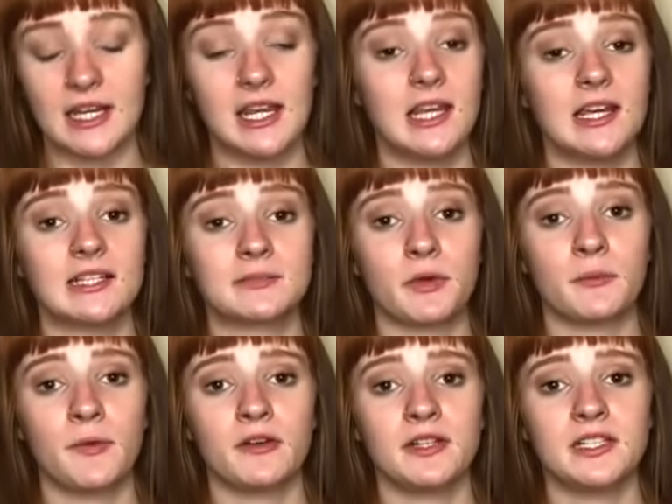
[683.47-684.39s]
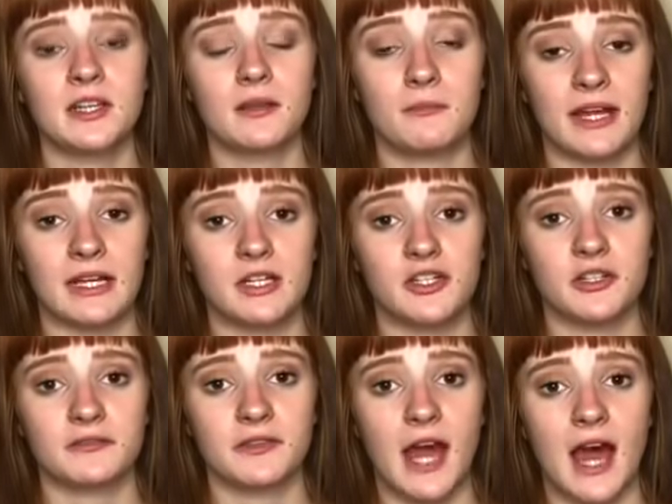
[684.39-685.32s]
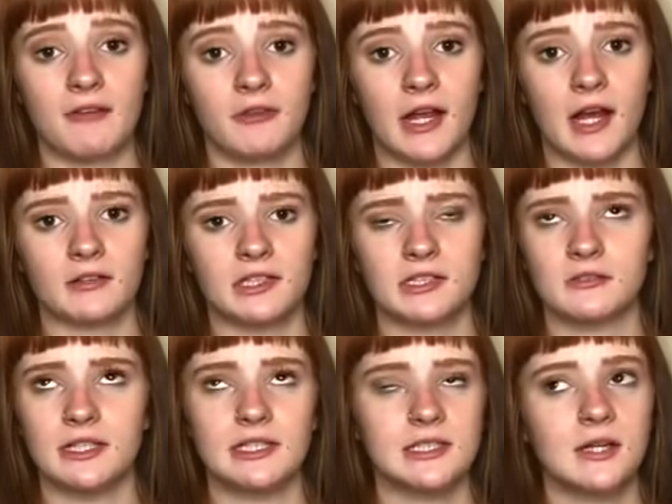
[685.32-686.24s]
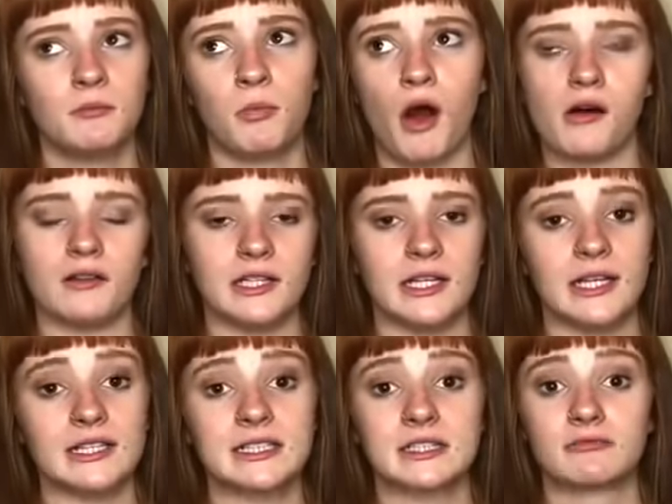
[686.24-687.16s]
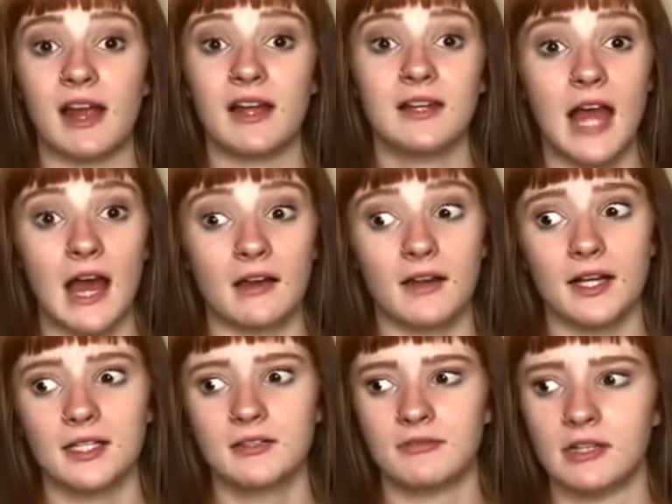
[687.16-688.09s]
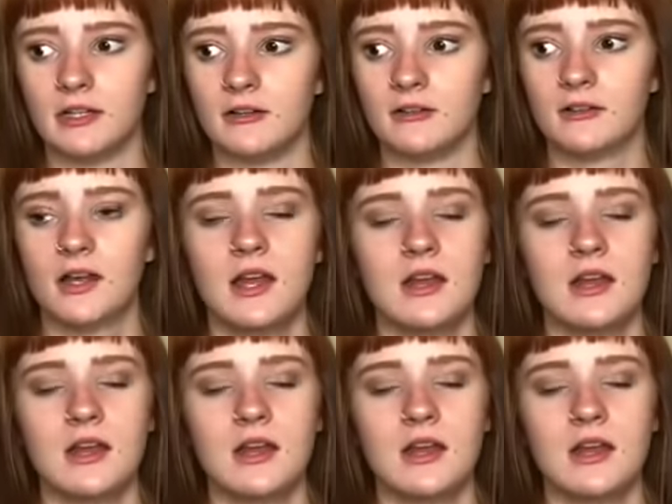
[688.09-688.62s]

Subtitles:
He gets promoted to the manager of the halfway house. So he's, like, balling. He gets his red Cadillac DeVille.